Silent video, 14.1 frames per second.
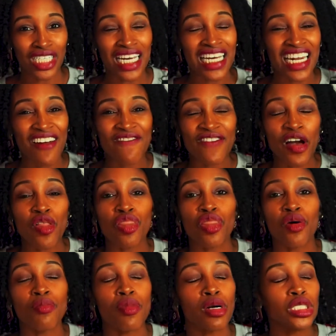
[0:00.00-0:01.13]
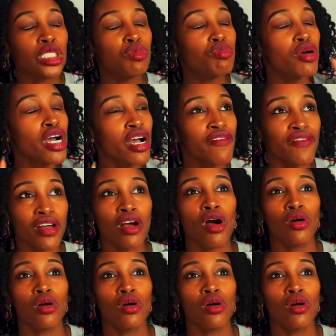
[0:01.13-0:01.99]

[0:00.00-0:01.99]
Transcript: and I found the most perfect